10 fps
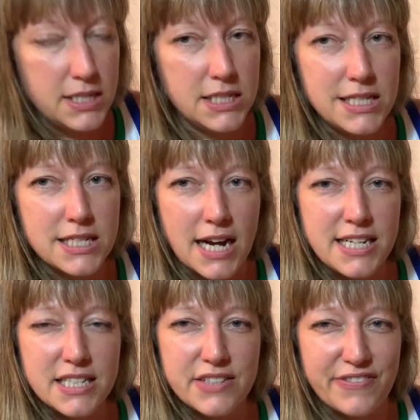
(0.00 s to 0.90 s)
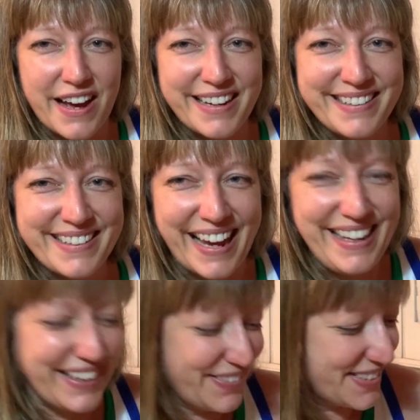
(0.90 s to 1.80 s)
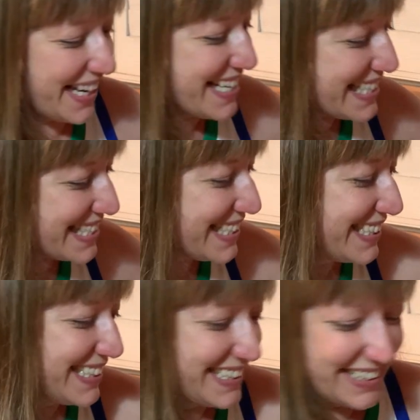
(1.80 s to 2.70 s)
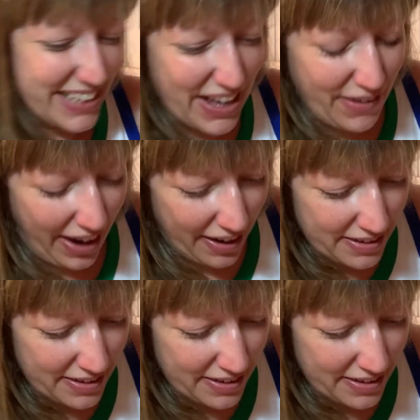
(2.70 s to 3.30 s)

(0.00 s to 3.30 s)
science fun? I love science. Okay.